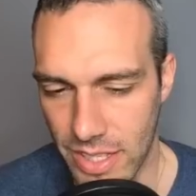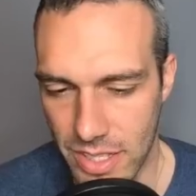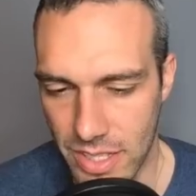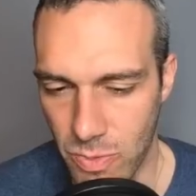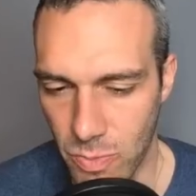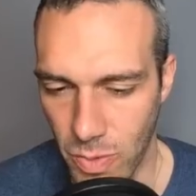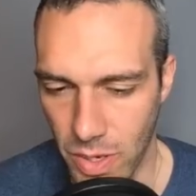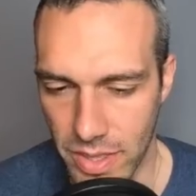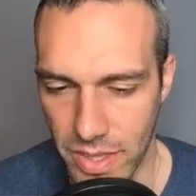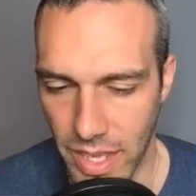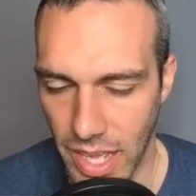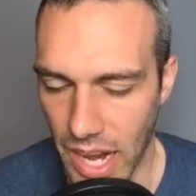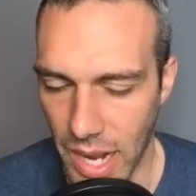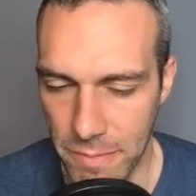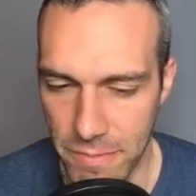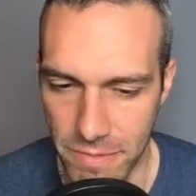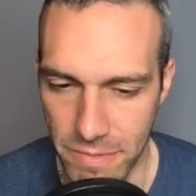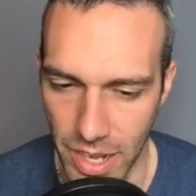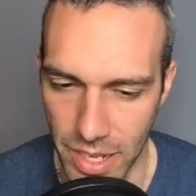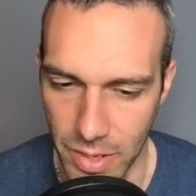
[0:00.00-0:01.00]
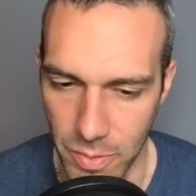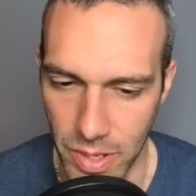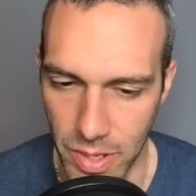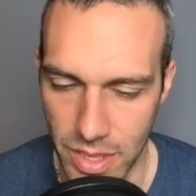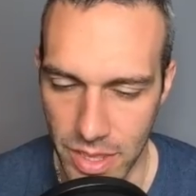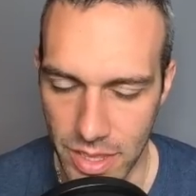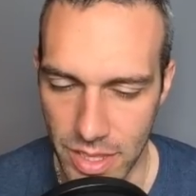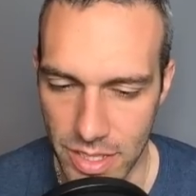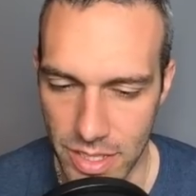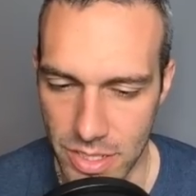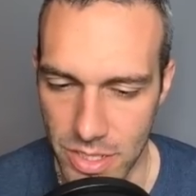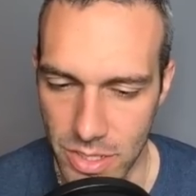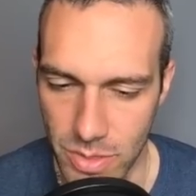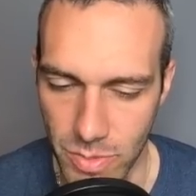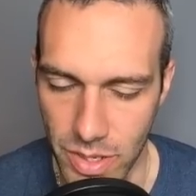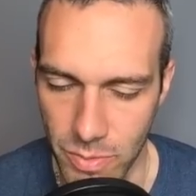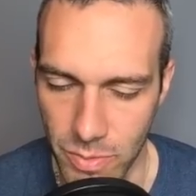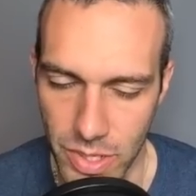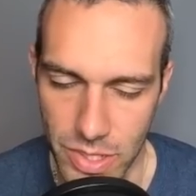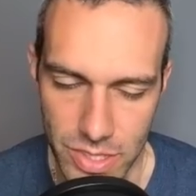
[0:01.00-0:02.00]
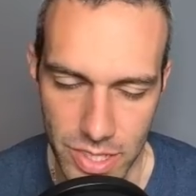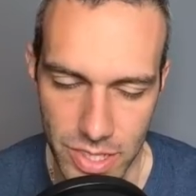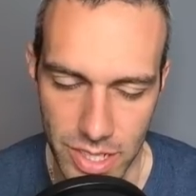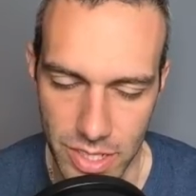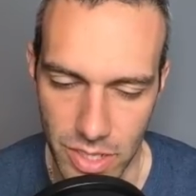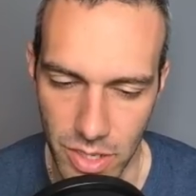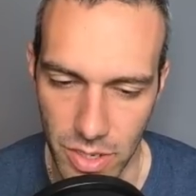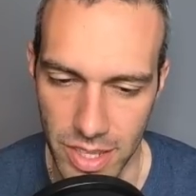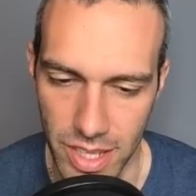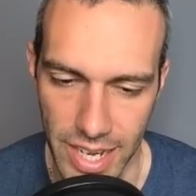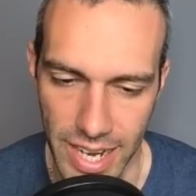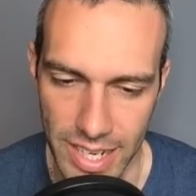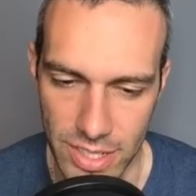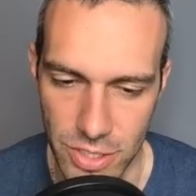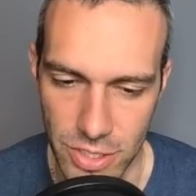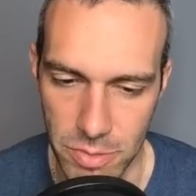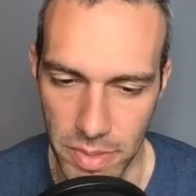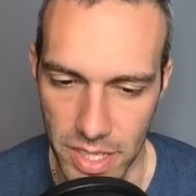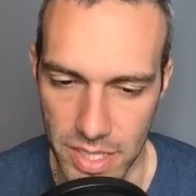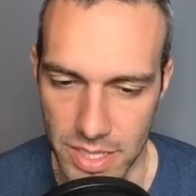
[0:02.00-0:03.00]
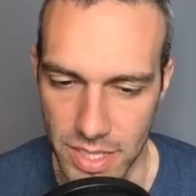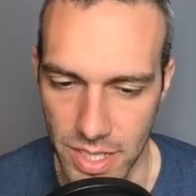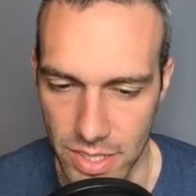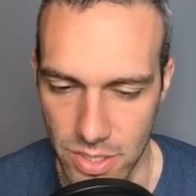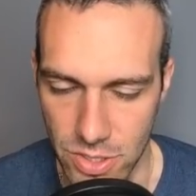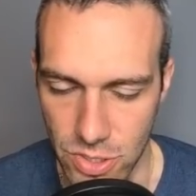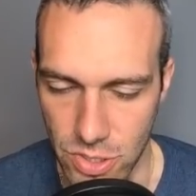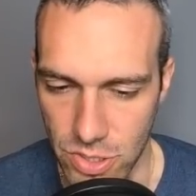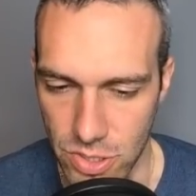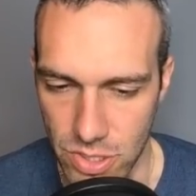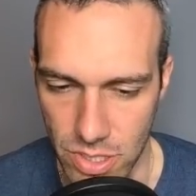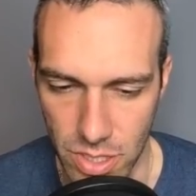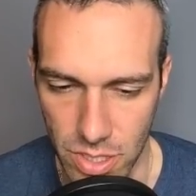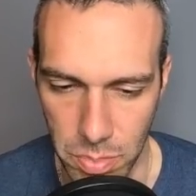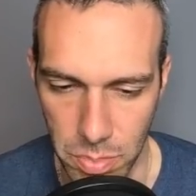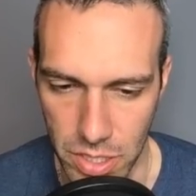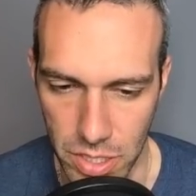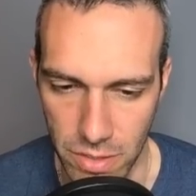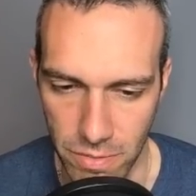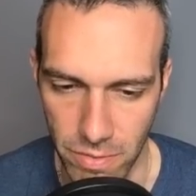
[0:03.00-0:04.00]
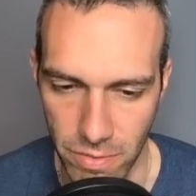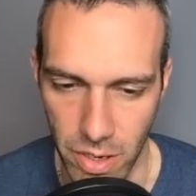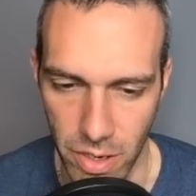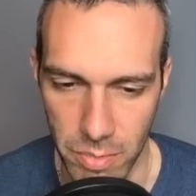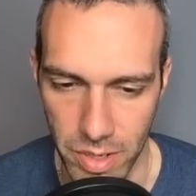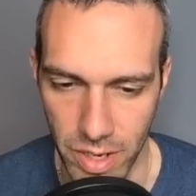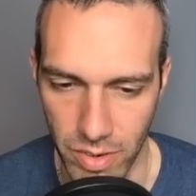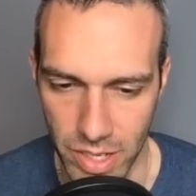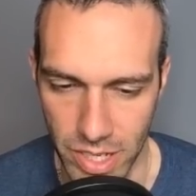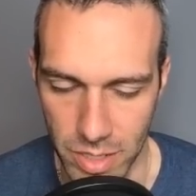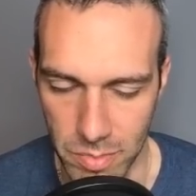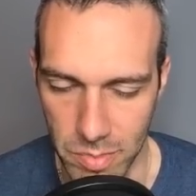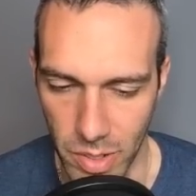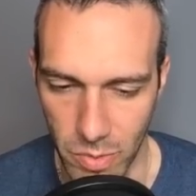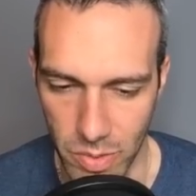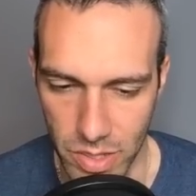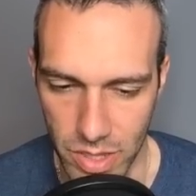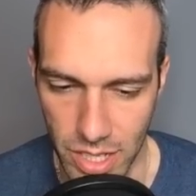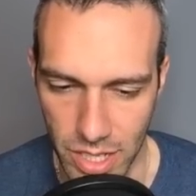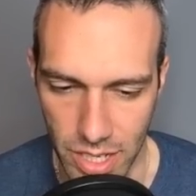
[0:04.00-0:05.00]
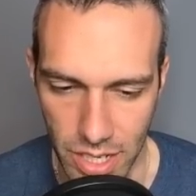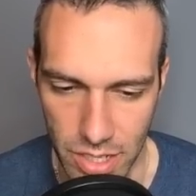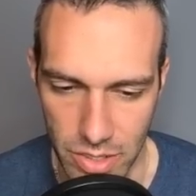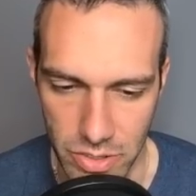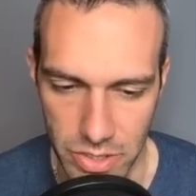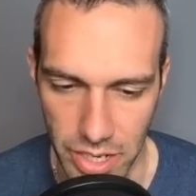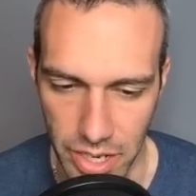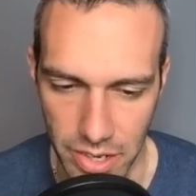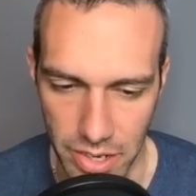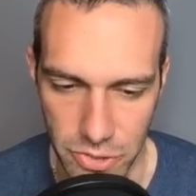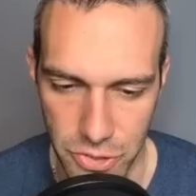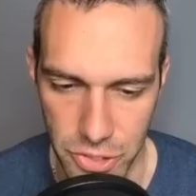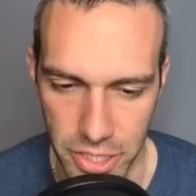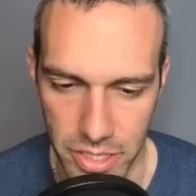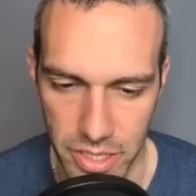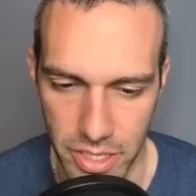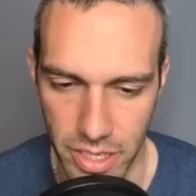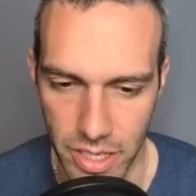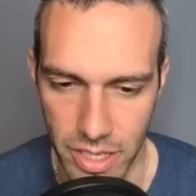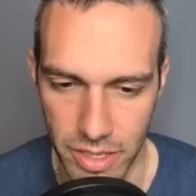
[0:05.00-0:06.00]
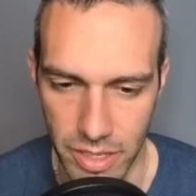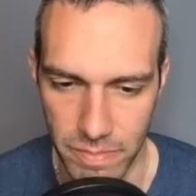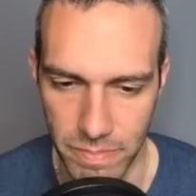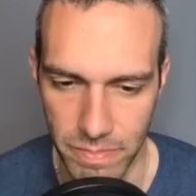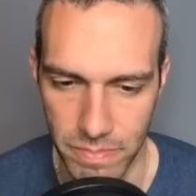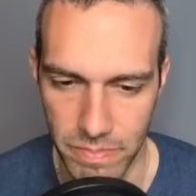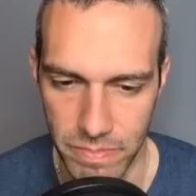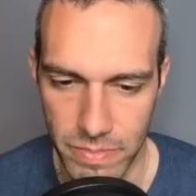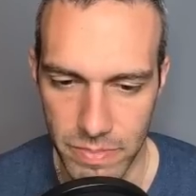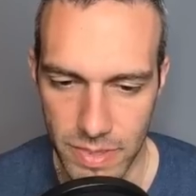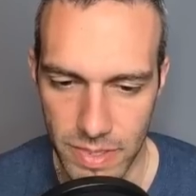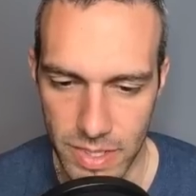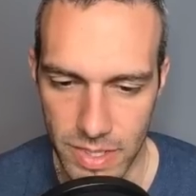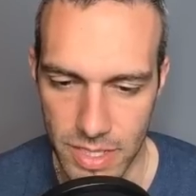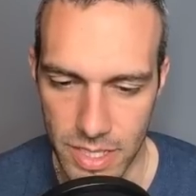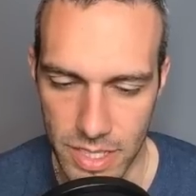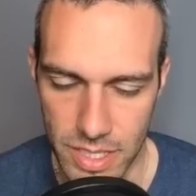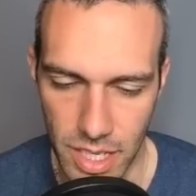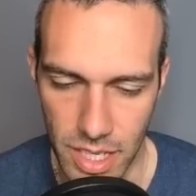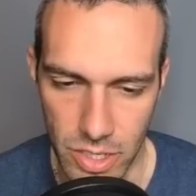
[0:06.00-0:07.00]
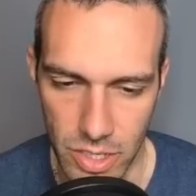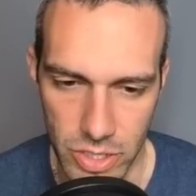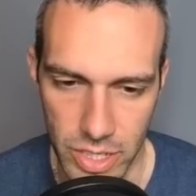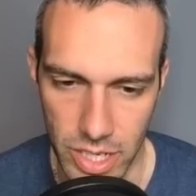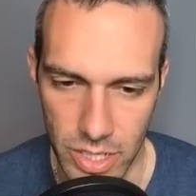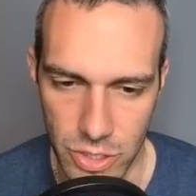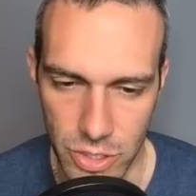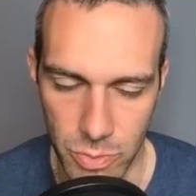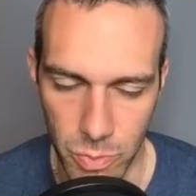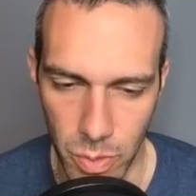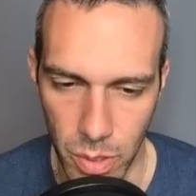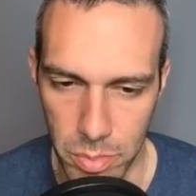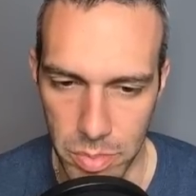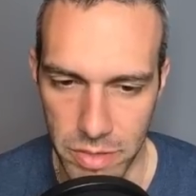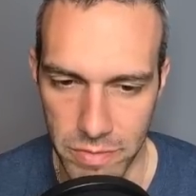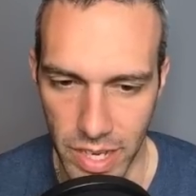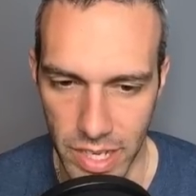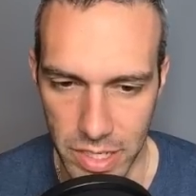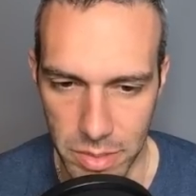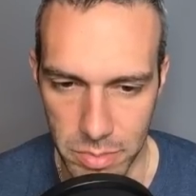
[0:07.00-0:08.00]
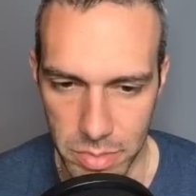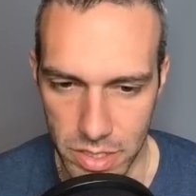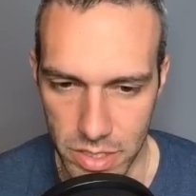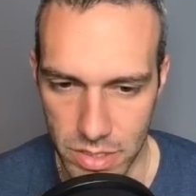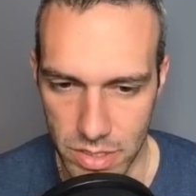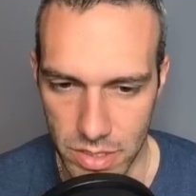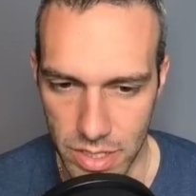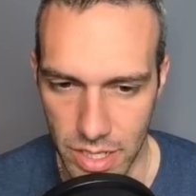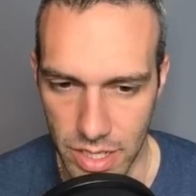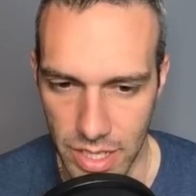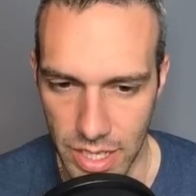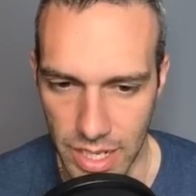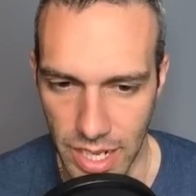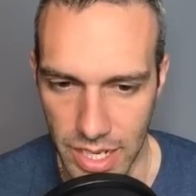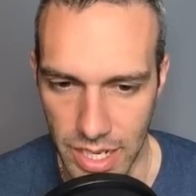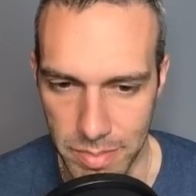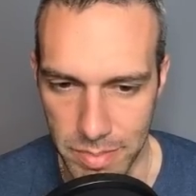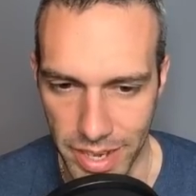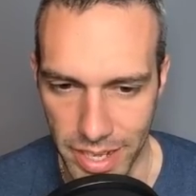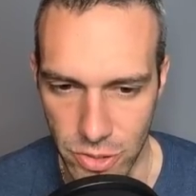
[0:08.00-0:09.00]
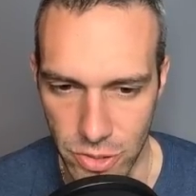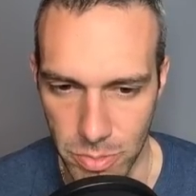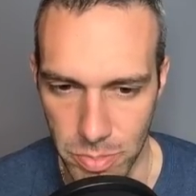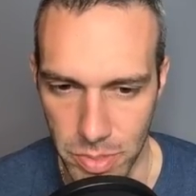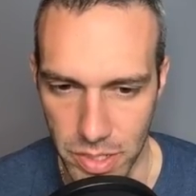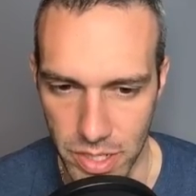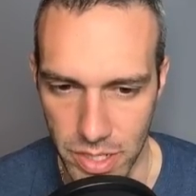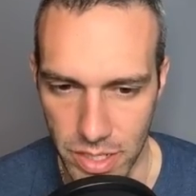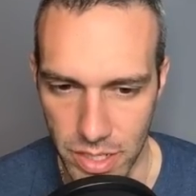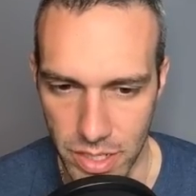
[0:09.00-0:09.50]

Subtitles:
is one that I'm fine with. This is one where it's like, it actually makes sense just to complete the farm down and come out with like 100 energy. Because this 100 energy will be valuable in any matchup here.